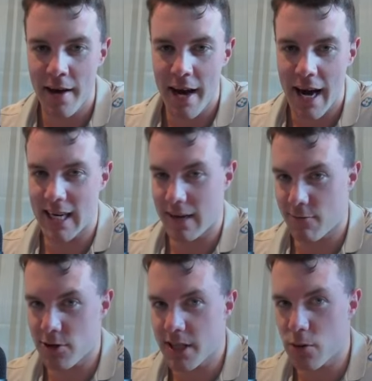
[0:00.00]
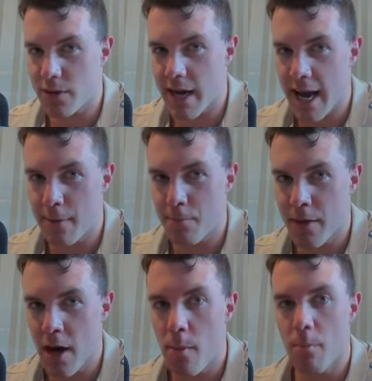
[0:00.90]
and every single day,
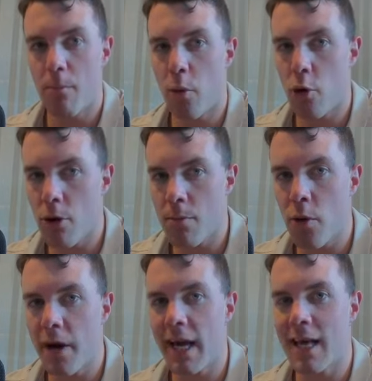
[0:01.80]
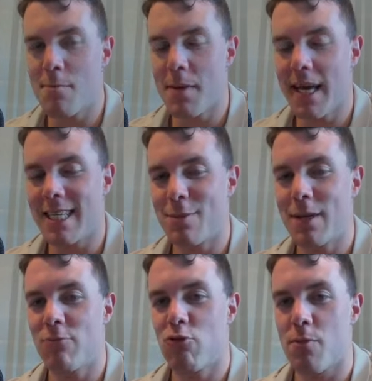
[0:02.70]
more and more E M P is
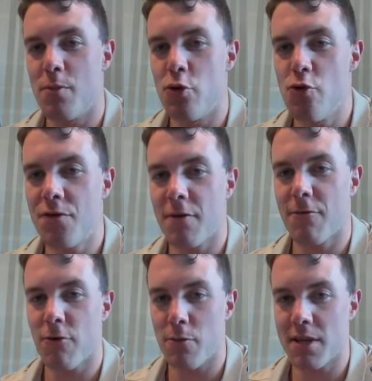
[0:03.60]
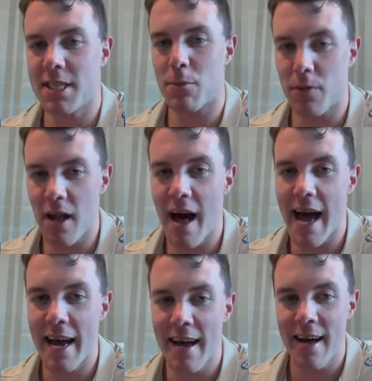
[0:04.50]
being removed from the
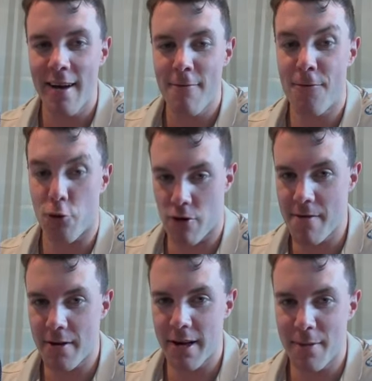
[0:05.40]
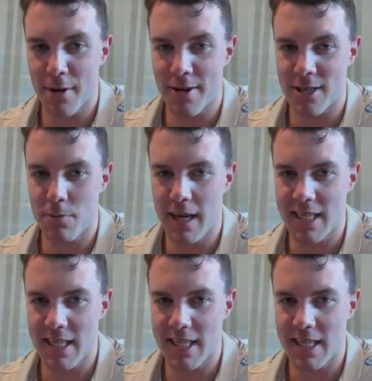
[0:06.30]
supply forever because it's being